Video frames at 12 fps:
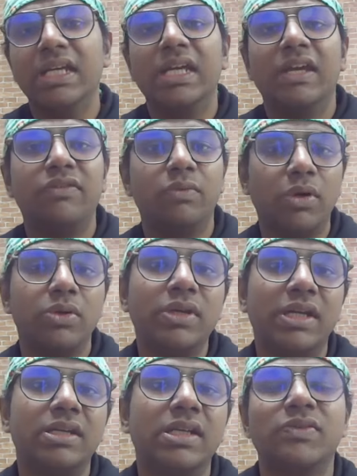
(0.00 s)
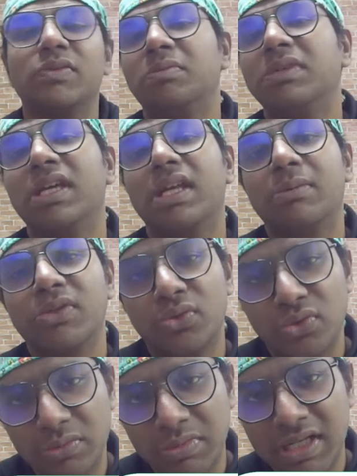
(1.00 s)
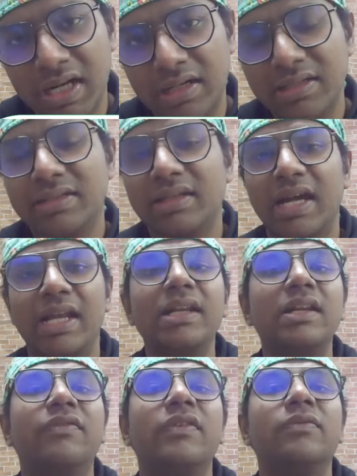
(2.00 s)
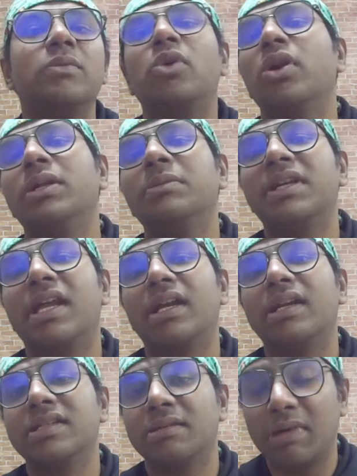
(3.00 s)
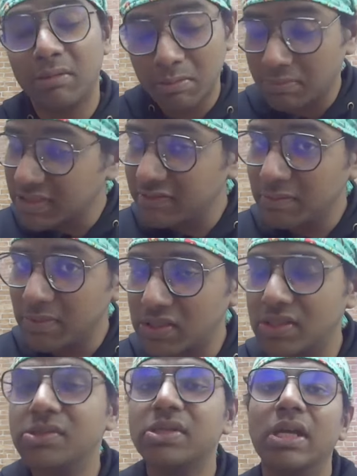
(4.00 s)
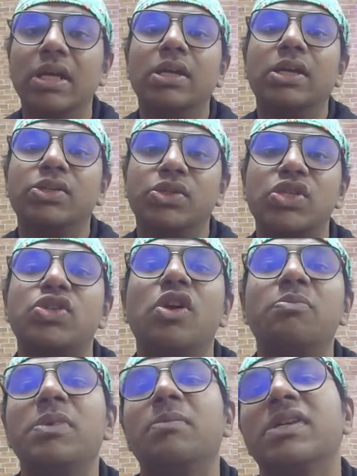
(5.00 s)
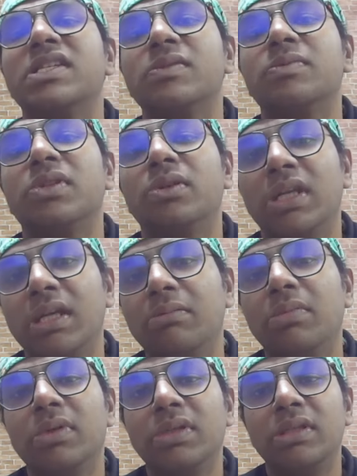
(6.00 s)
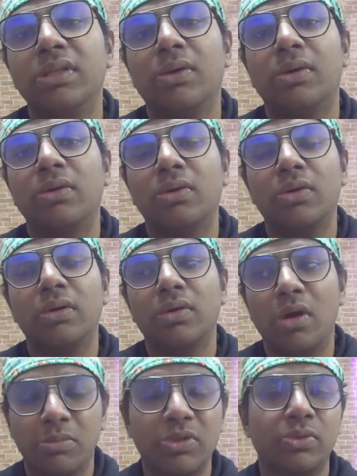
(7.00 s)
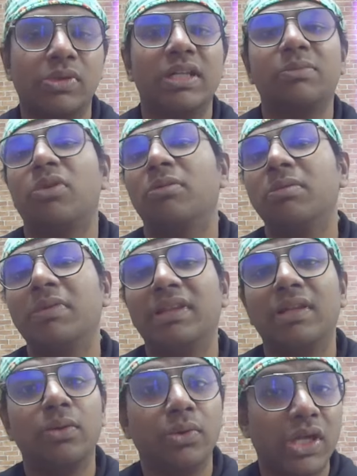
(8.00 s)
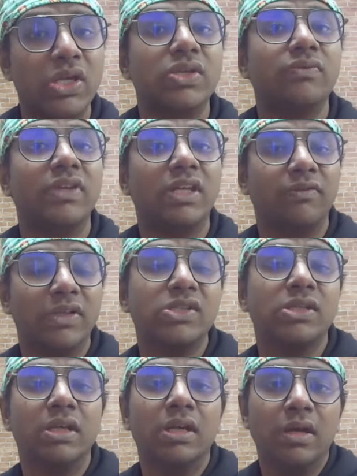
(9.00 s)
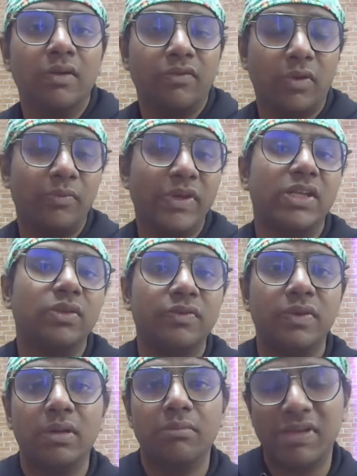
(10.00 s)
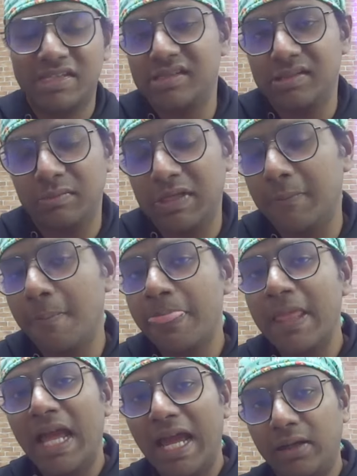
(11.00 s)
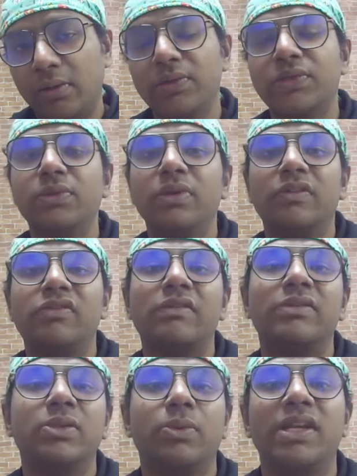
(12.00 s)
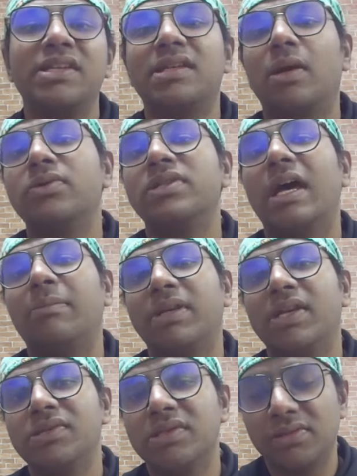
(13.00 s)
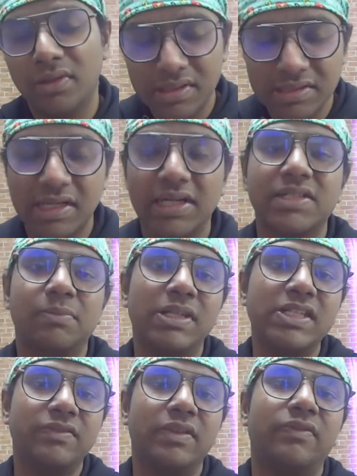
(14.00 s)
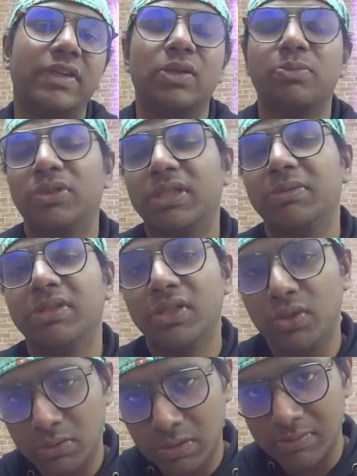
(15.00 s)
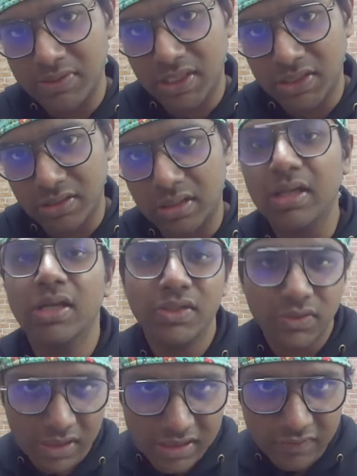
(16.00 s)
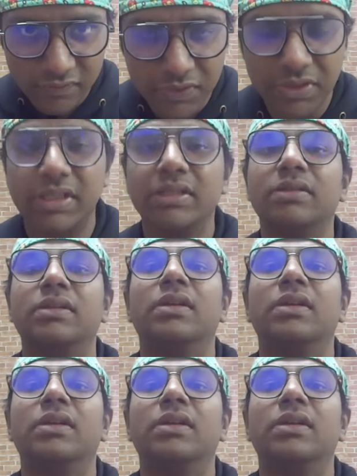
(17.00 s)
If you want to get in touch with me, here are my social media handles. Kindly refrain from calling me directly as I might be busy with patients. Just drop me a message with your name, your common oral health problem, and the location where which from where you're messaging me. And also, if you have any queries, doubts, apprehensions, or insights, please feel free to put them in the YouTube comment section. So that's it for today.